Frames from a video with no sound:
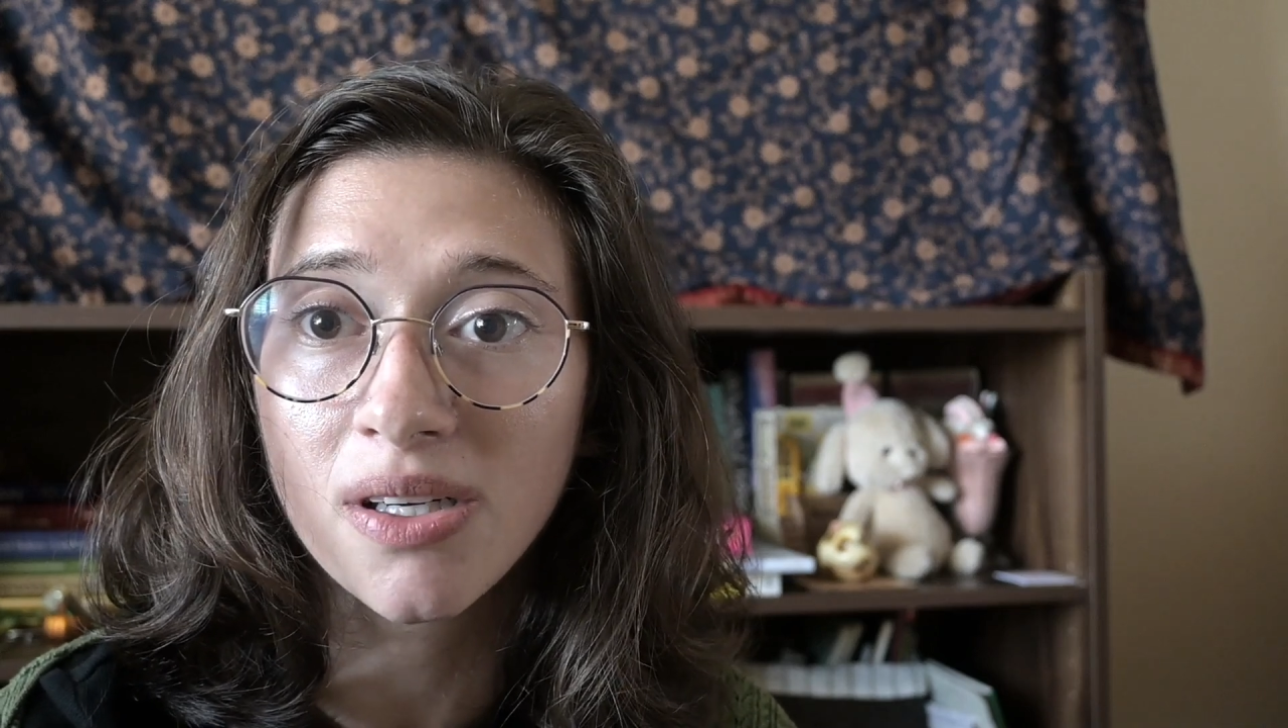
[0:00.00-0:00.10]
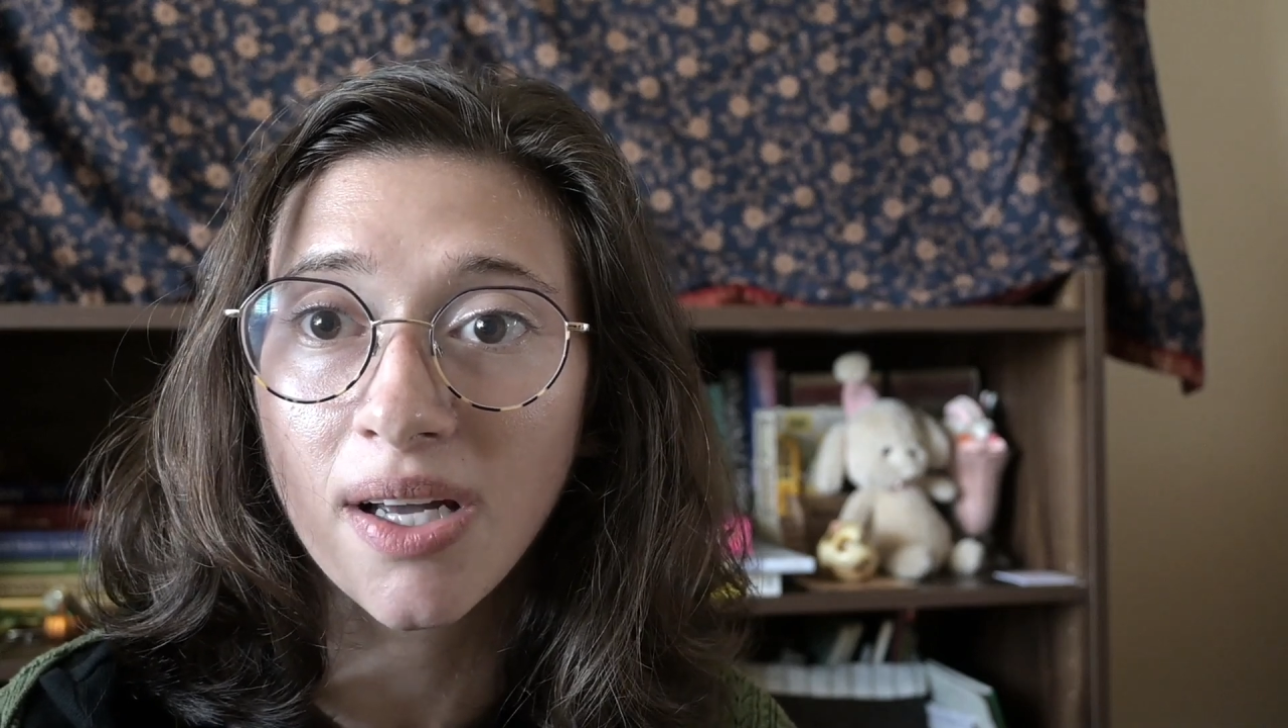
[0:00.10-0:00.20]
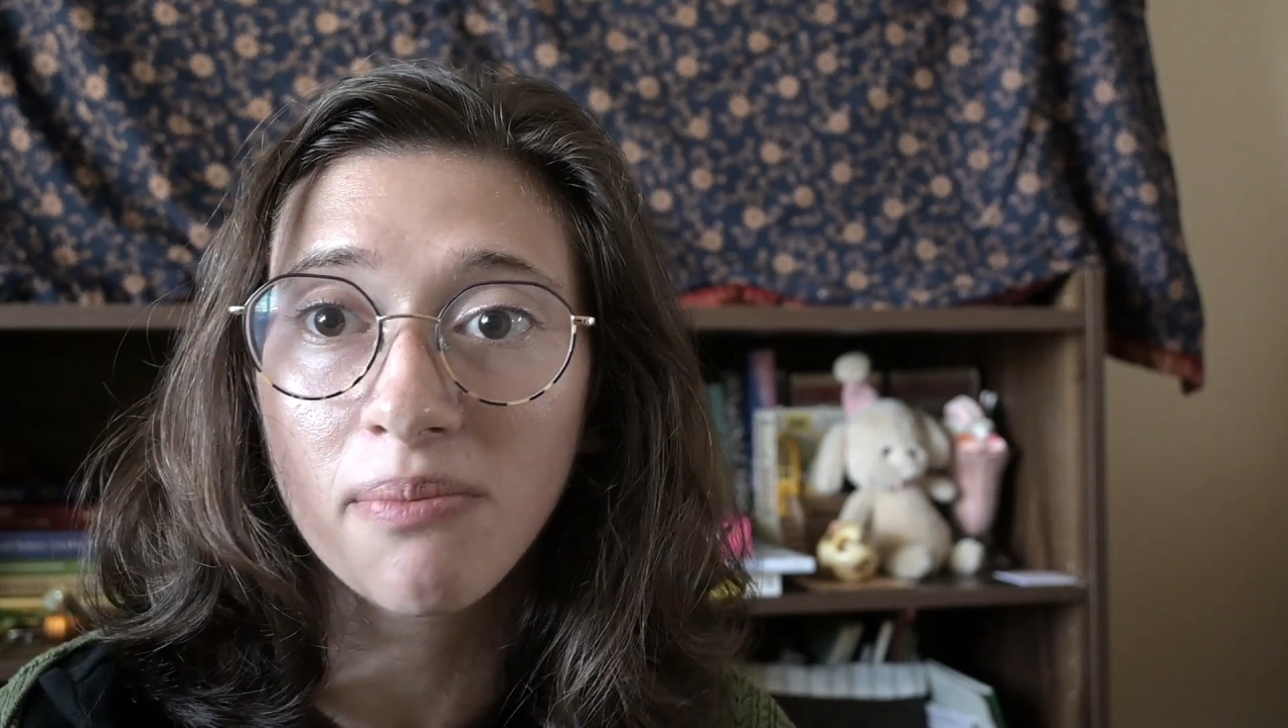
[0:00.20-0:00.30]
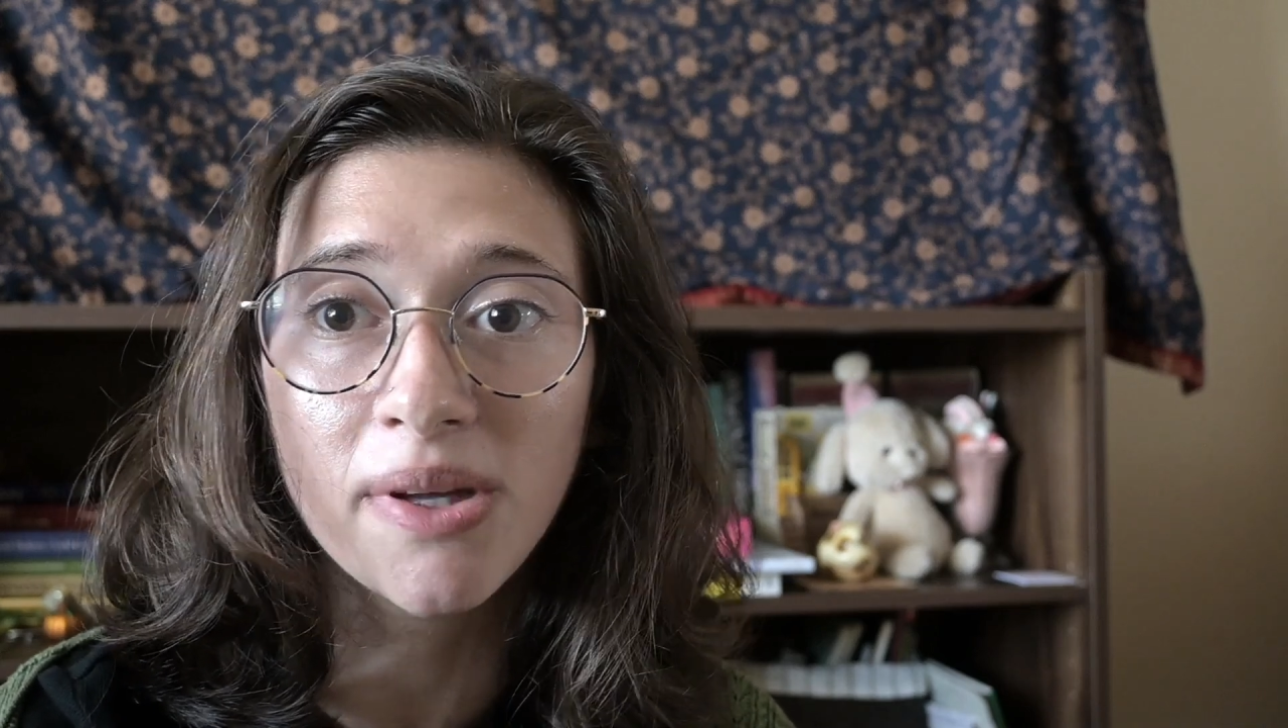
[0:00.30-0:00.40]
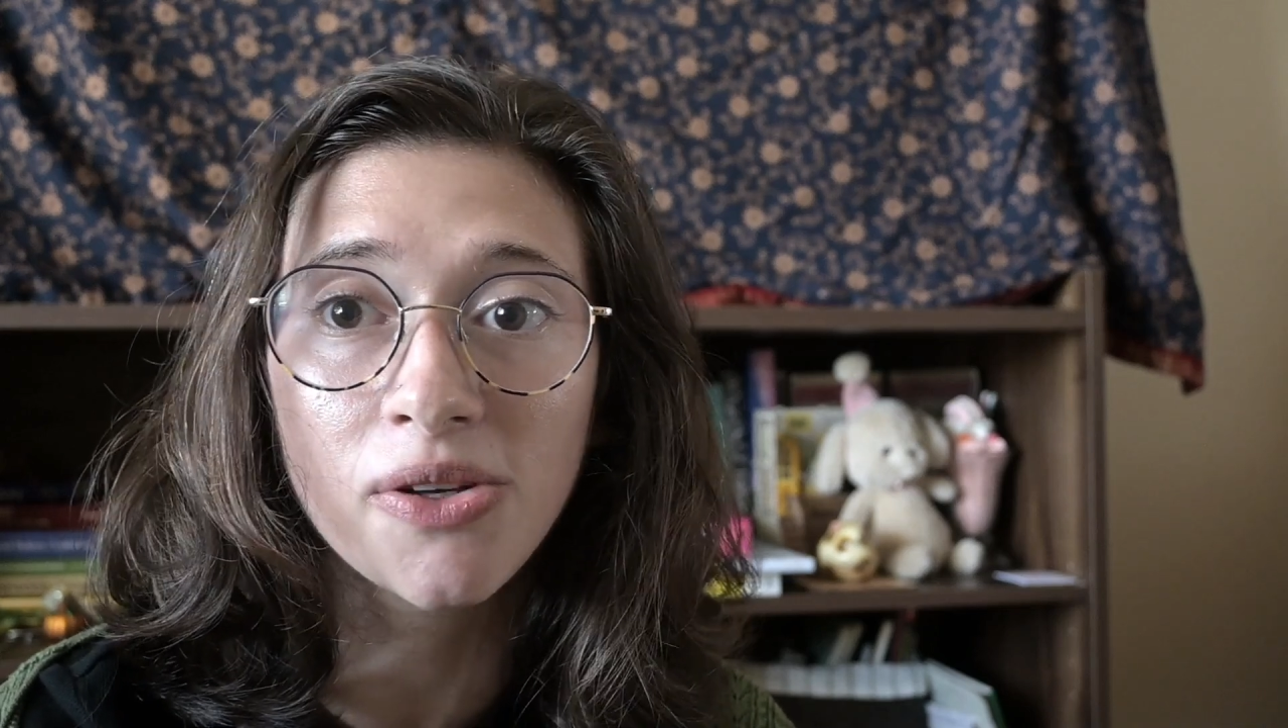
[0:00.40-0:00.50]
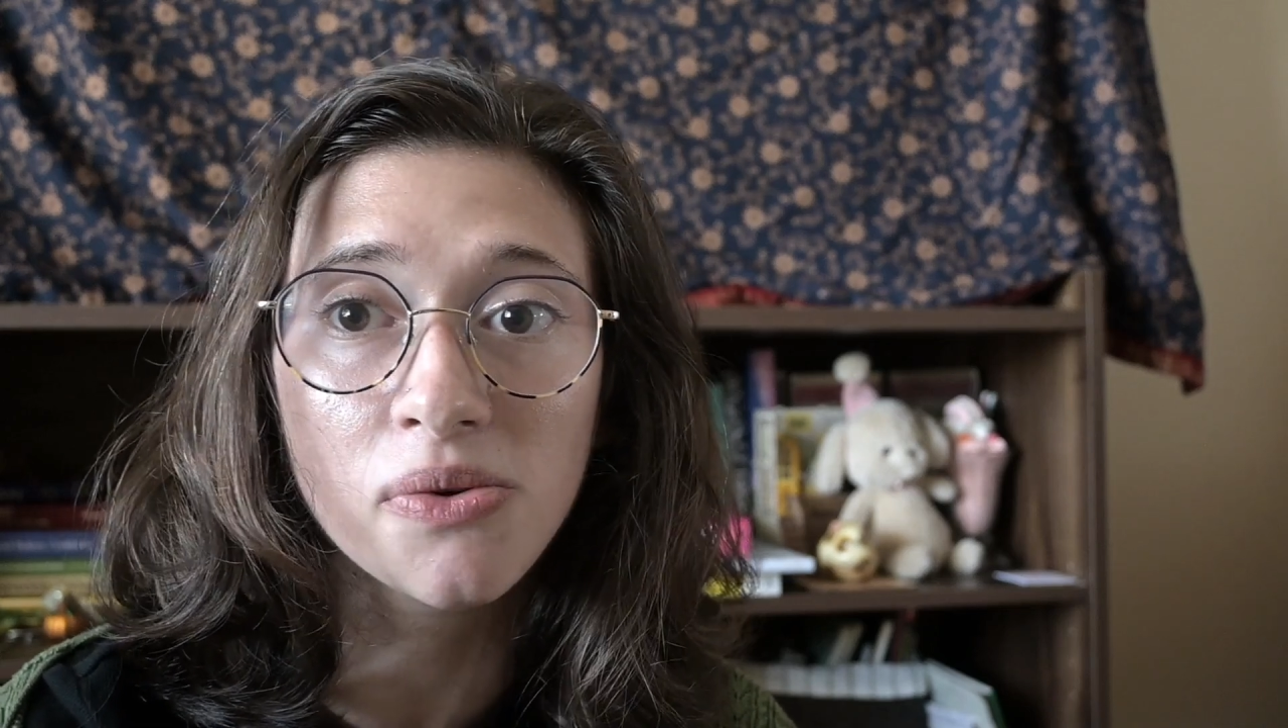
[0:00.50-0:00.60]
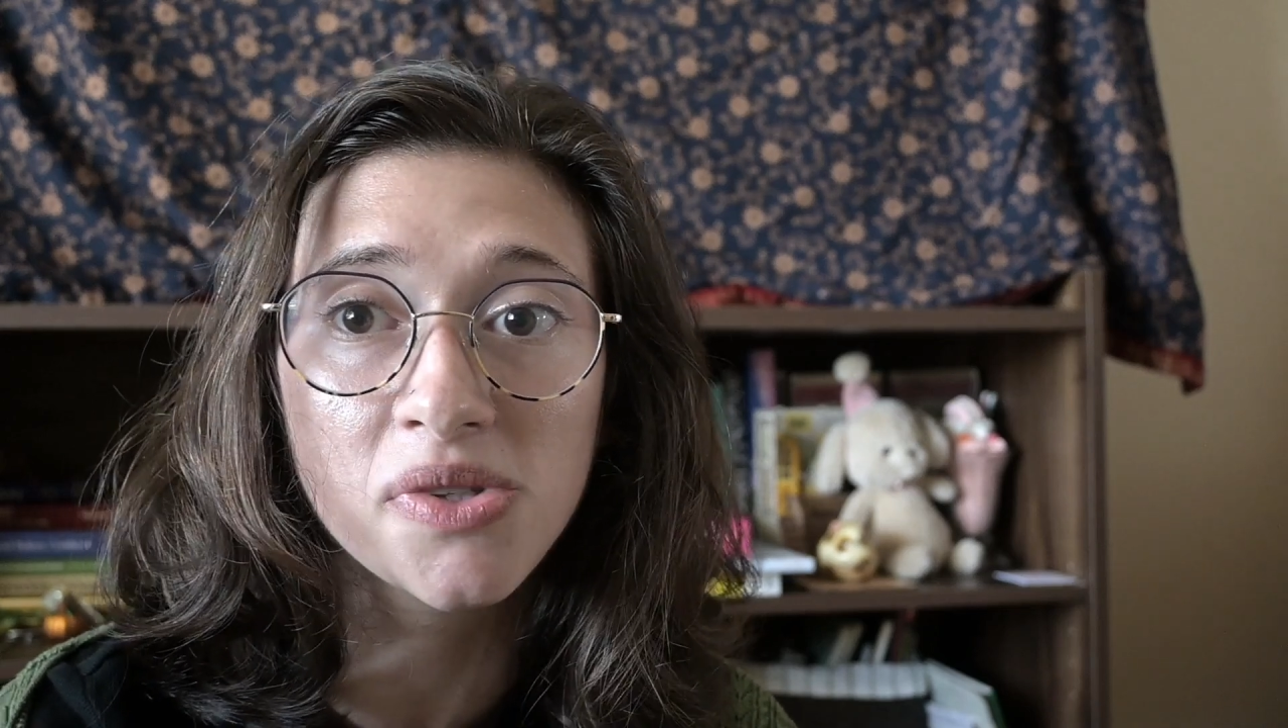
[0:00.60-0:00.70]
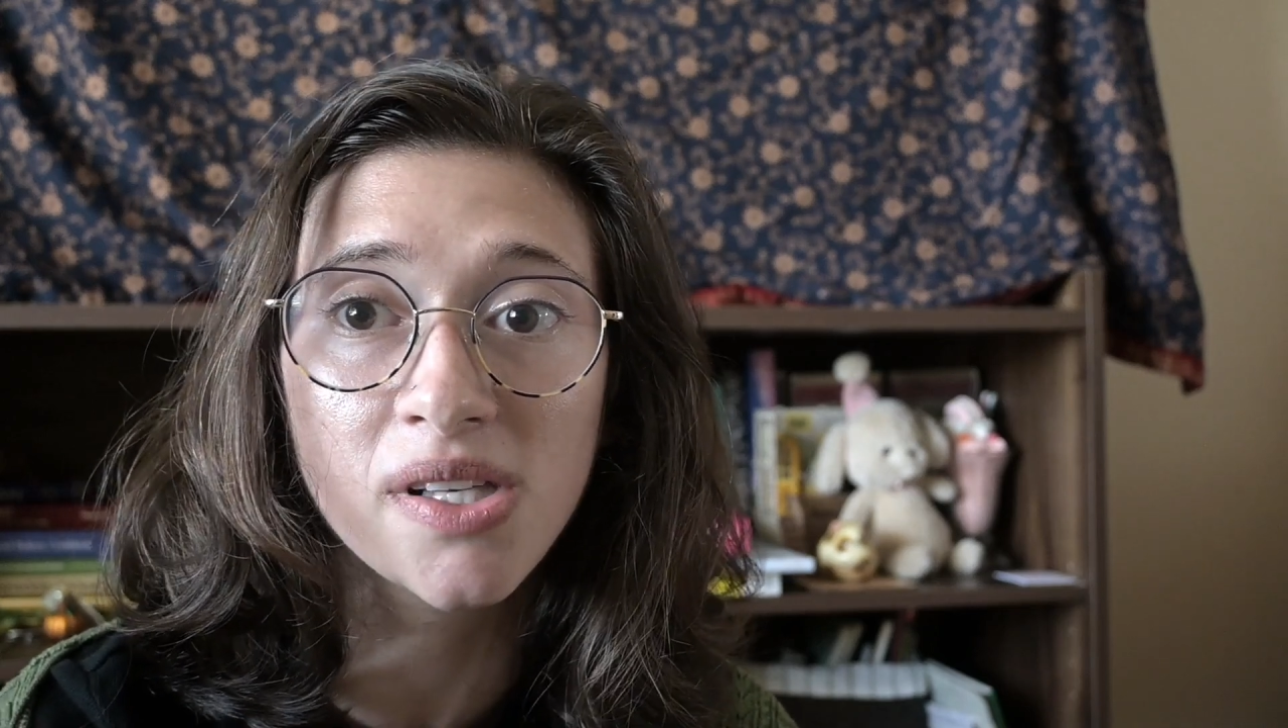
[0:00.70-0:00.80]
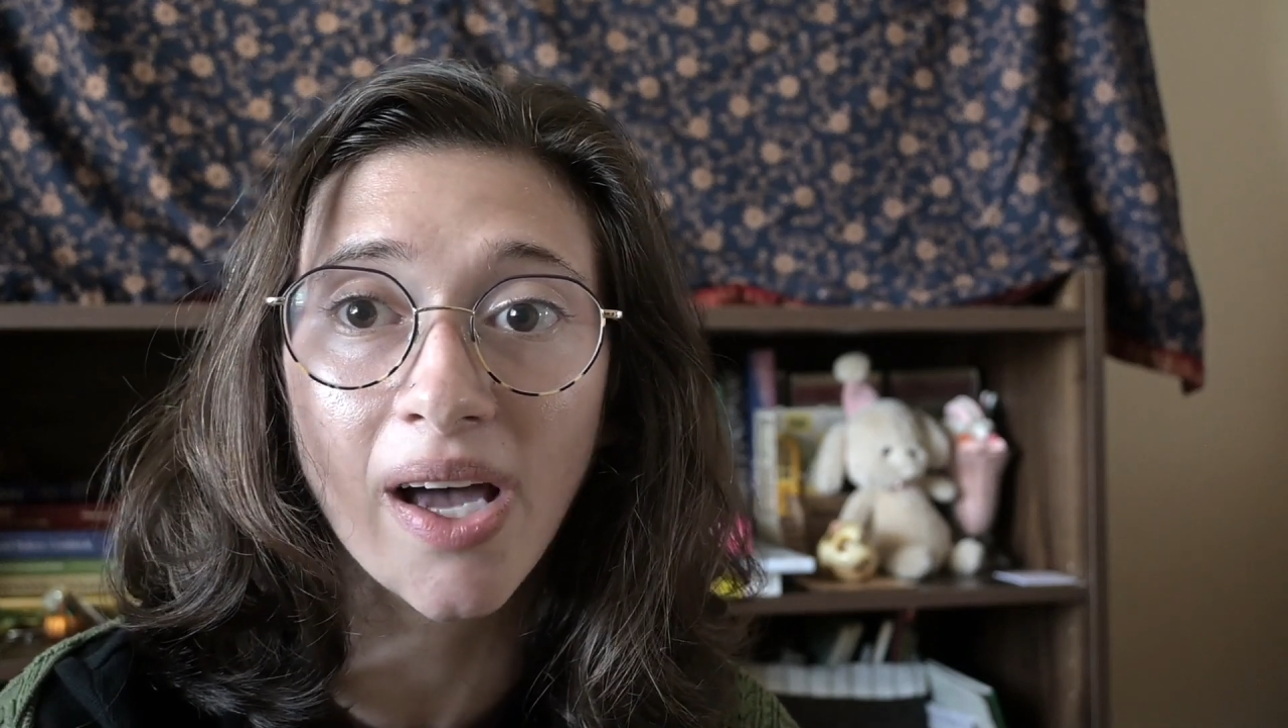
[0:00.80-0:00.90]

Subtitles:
can be used